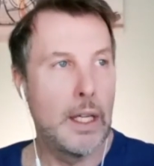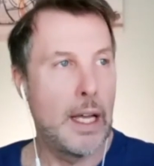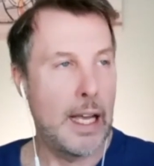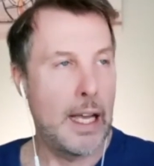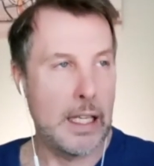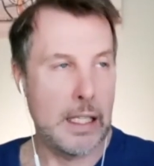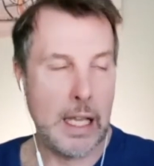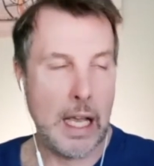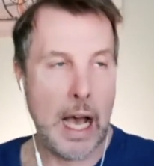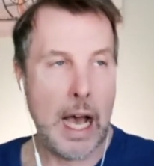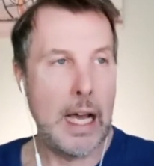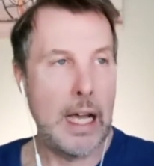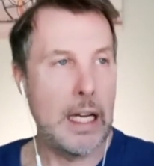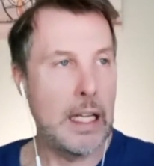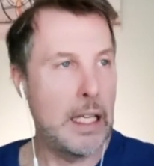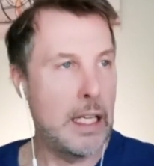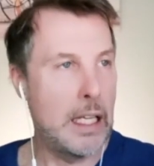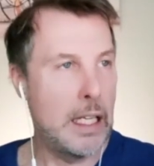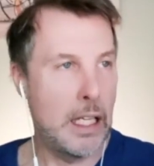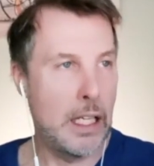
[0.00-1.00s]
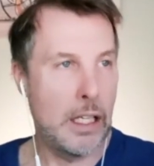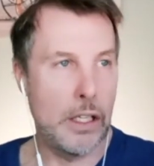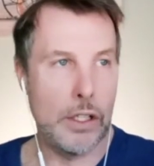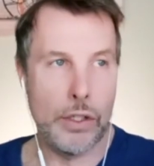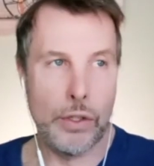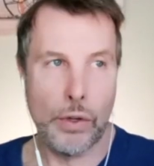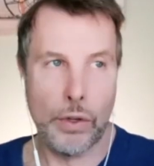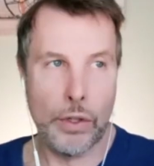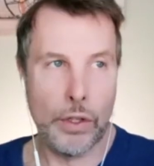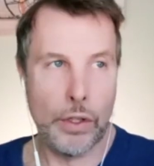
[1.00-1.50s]
anxiety eating
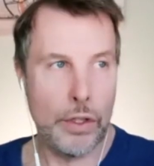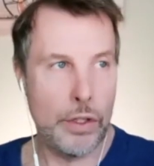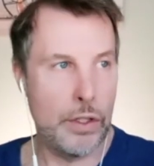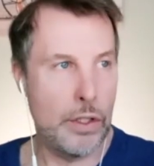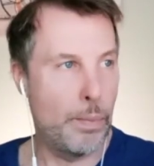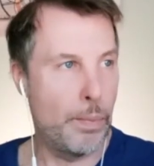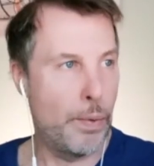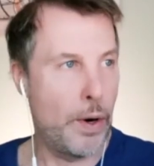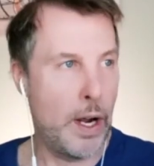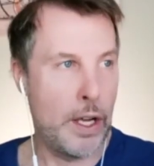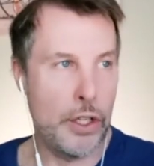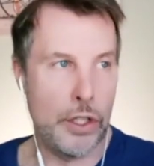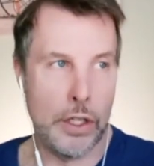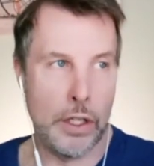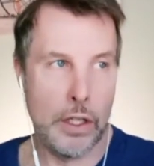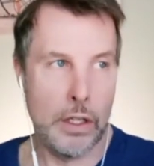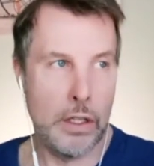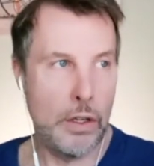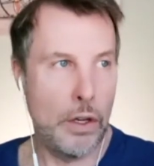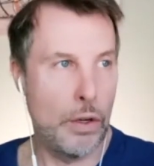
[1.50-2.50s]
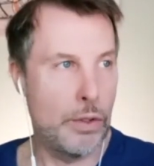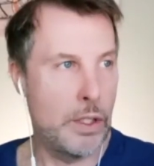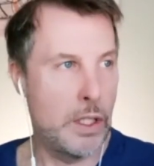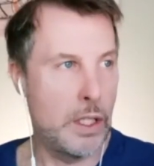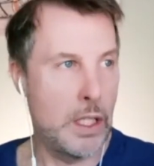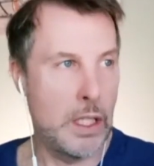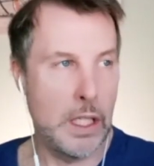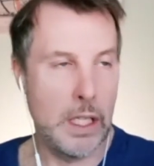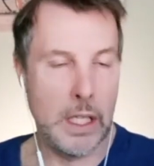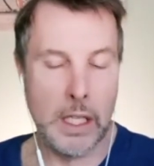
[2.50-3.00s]
disorders depression
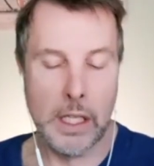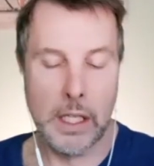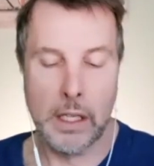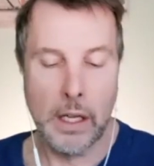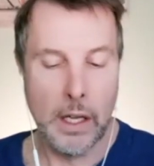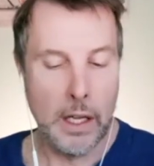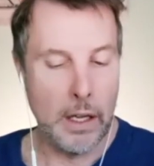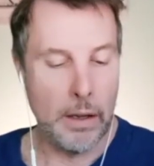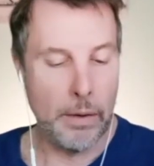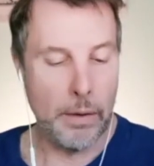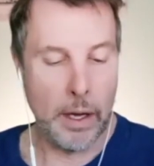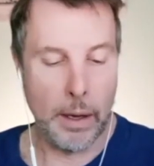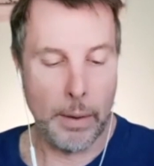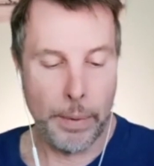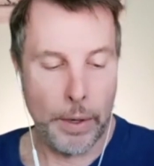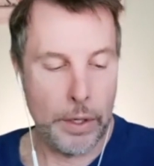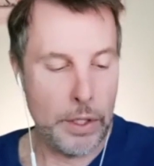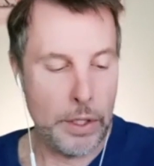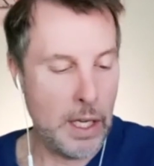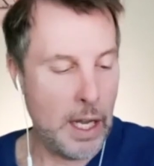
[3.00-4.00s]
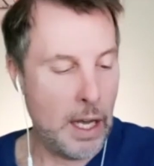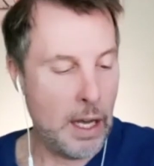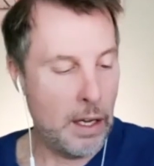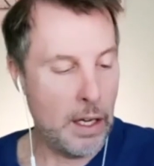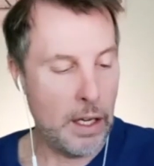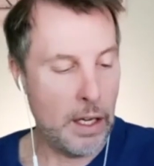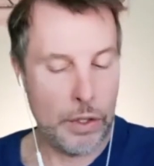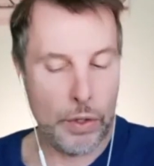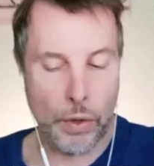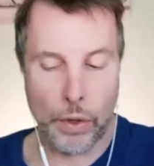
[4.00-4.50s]
ocd uh, personality
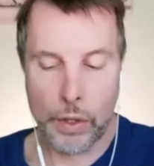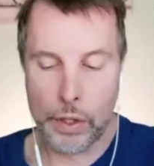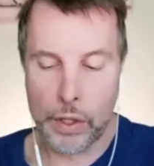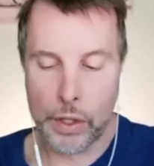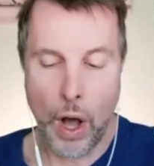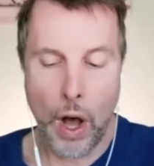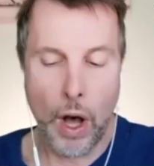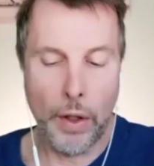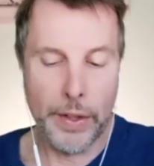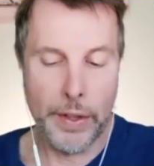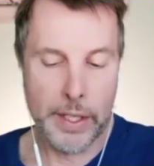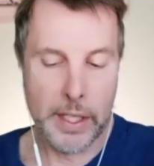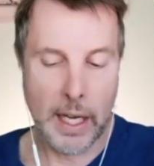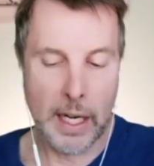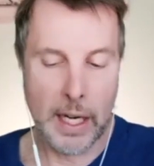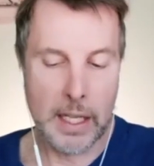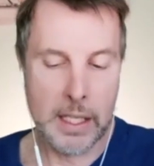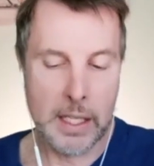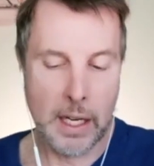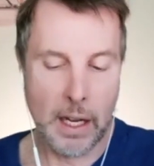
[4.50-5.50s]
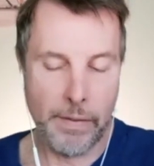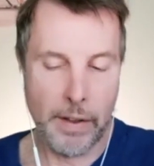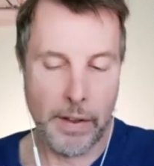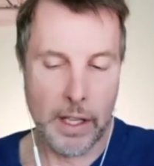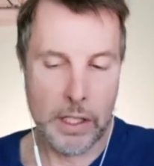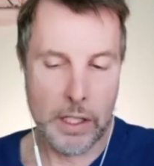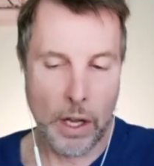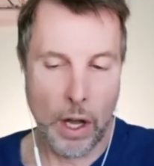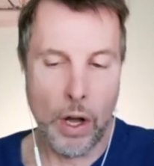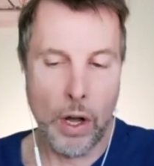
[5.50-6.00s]
disorders all this kind of stuff
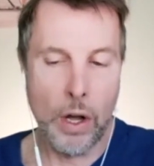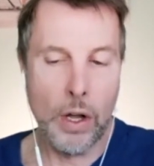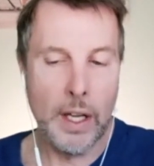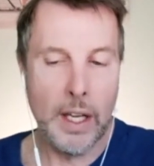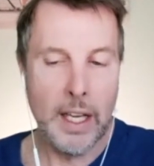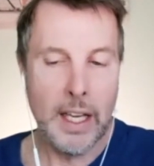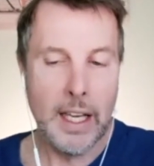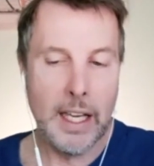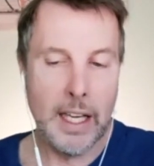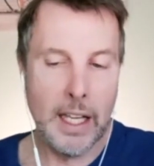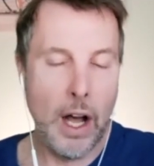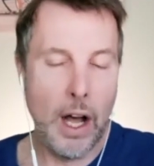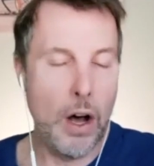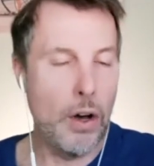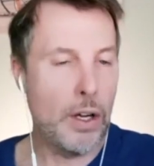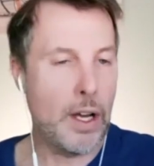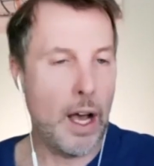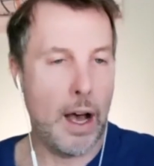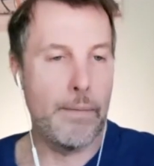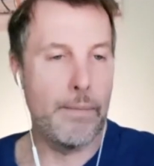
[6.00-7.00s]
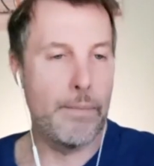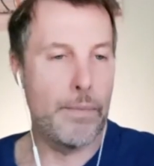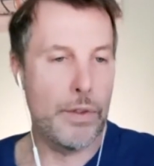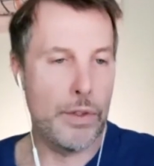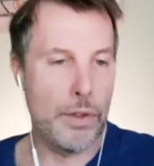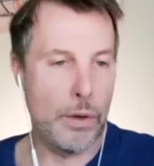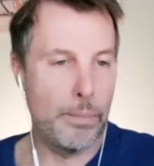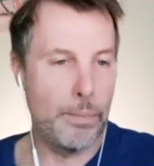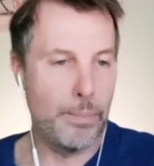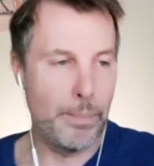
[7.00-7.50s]
it's all it all comes
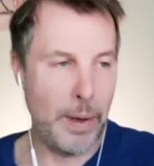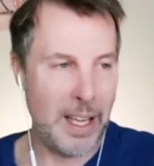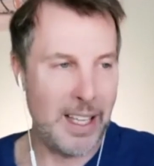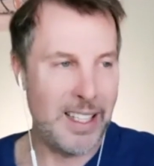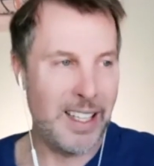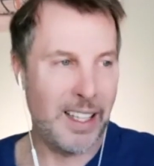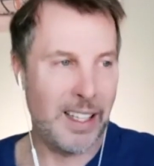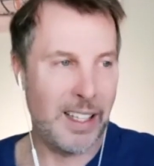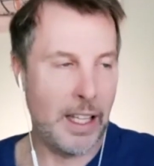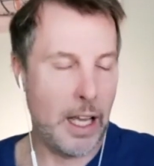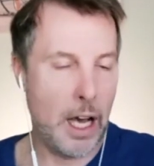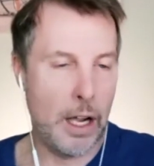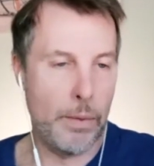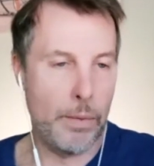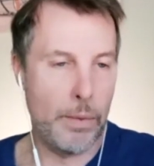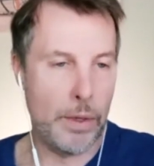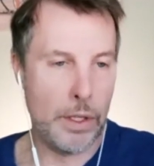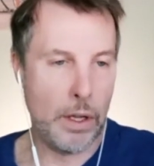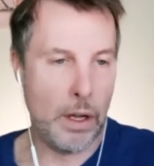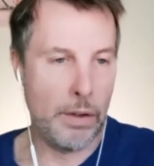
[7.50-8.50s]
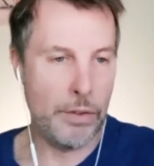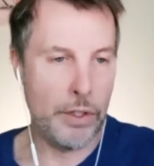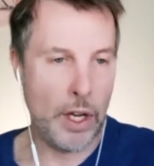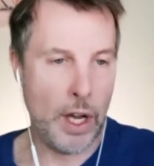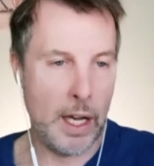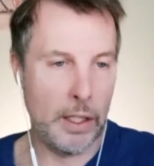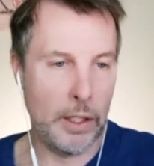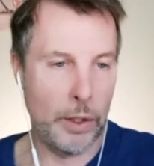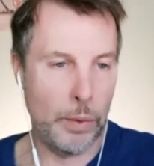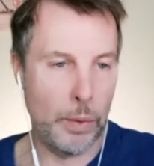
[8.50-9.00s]
from basically unresolved
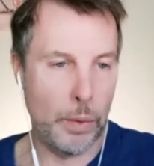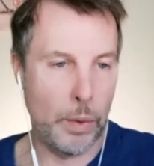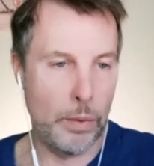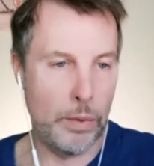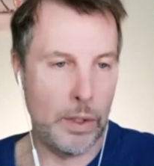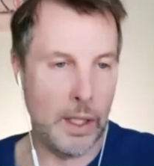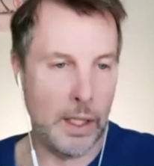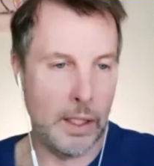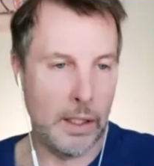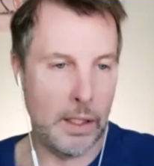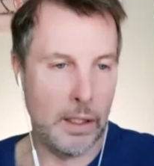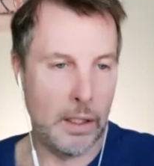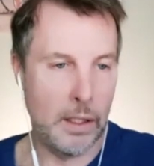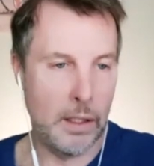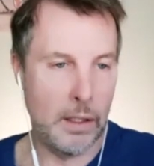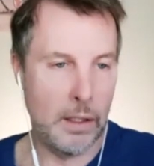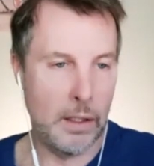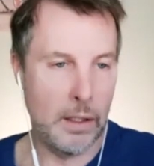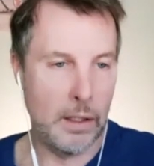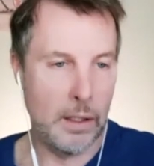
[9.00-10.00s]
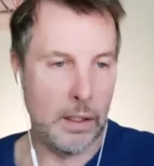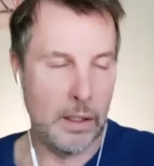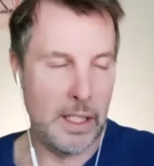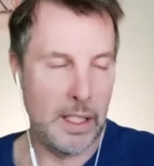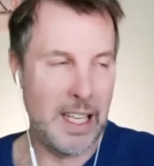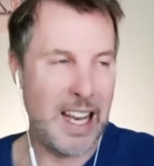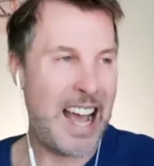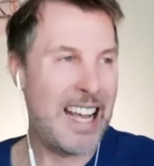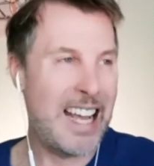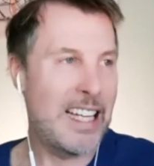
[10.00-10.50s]
childhood wounding
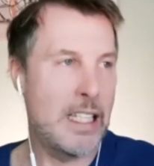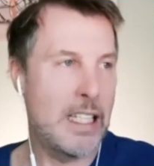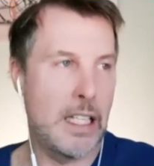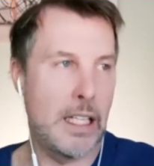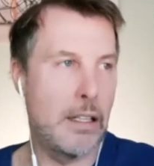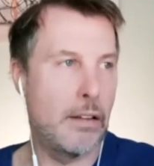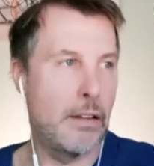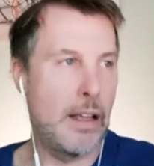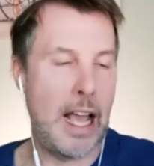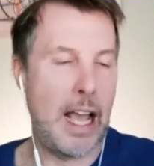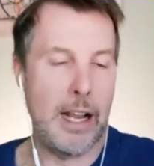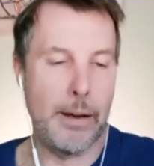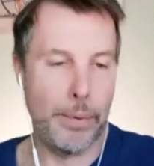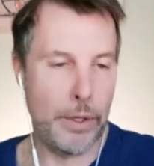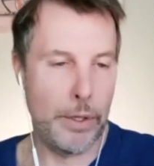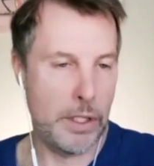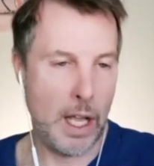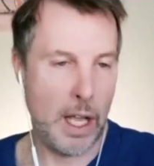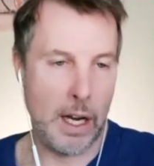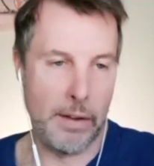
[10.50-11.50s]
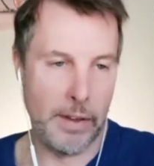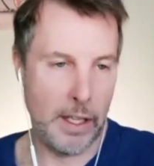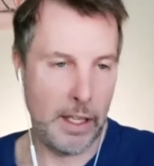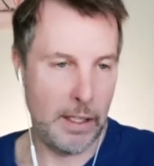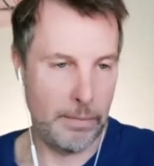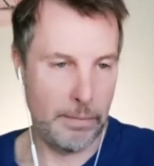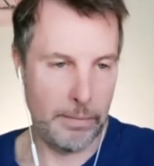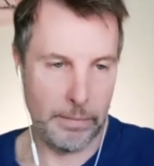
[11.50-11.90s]
98% of it.